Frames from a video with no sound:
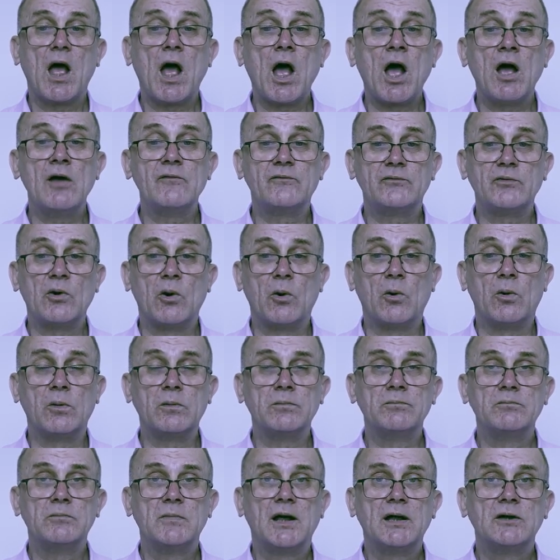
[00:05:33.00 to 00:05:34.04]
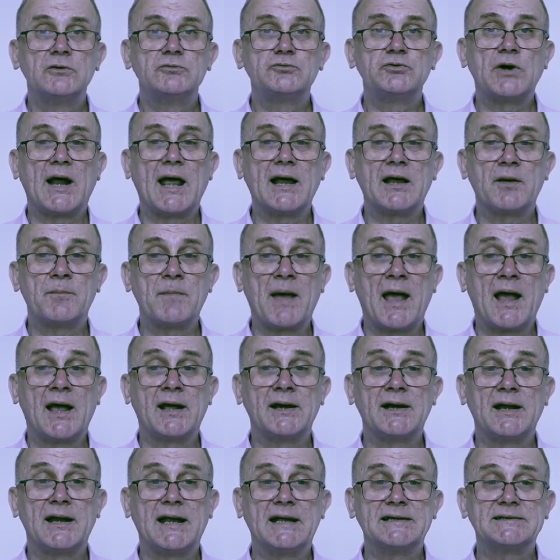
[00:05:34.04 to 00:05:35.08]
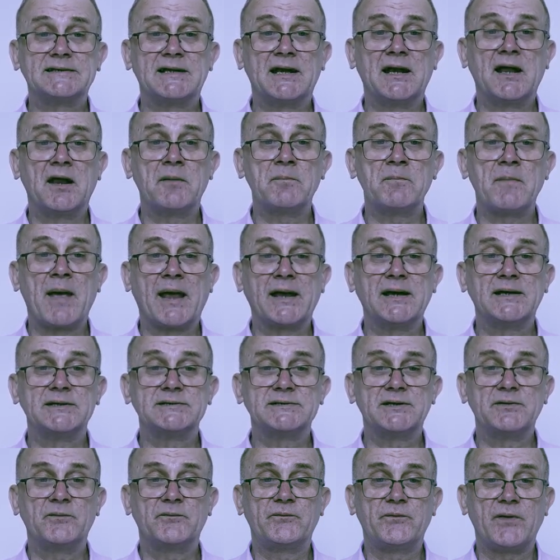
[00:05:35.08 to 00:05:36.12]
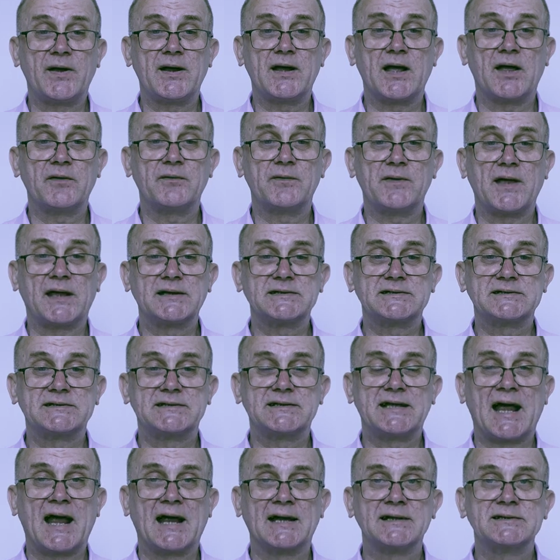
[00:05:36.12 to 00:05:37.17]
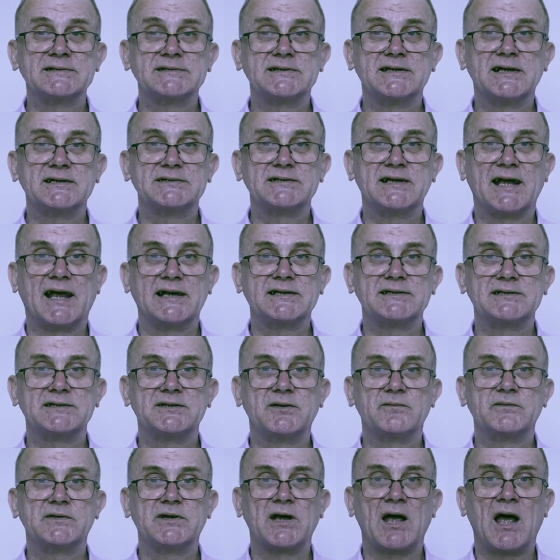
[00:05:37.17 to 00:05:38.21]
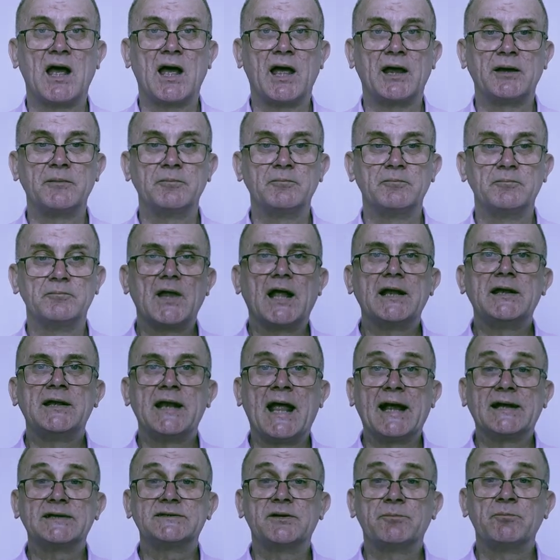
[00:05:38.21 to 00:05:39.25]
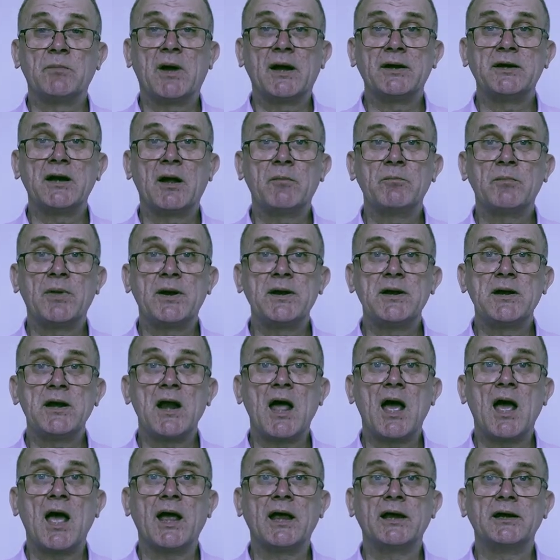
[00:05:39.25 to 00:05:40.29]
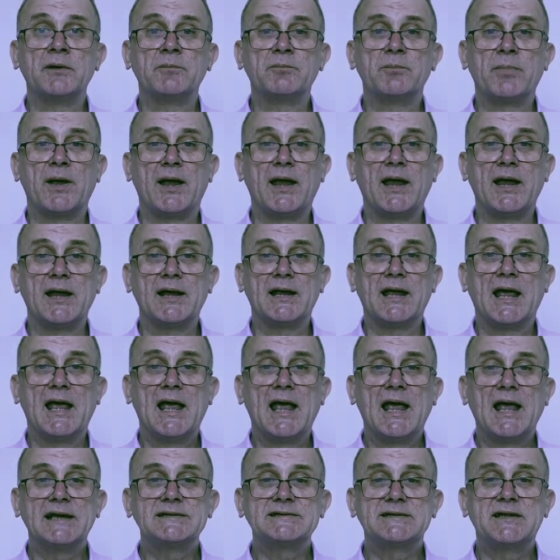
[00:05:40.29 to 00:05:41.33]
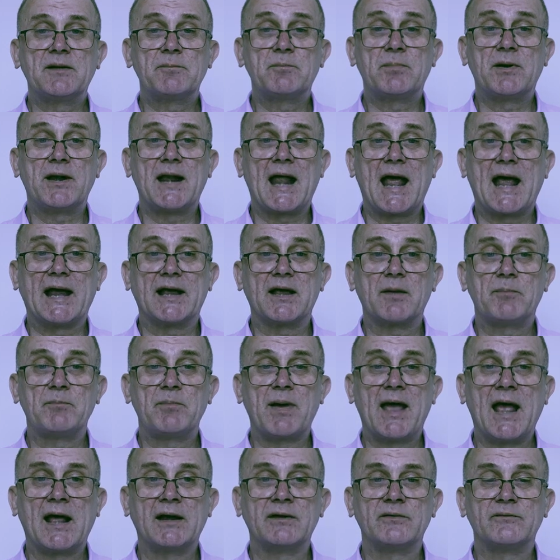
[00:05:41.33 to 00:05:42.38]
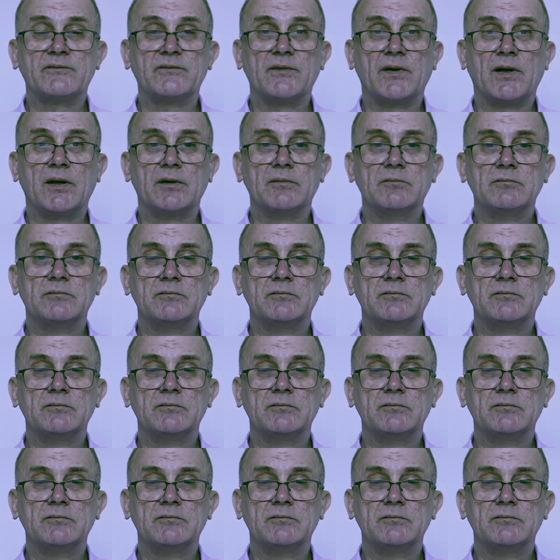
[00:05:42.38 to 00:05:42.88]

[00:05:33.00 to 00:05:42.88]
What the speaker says: Overall, Dragon Man is an amazing figure that stands the test of time. Next, my number 9 pick is the Black Panther.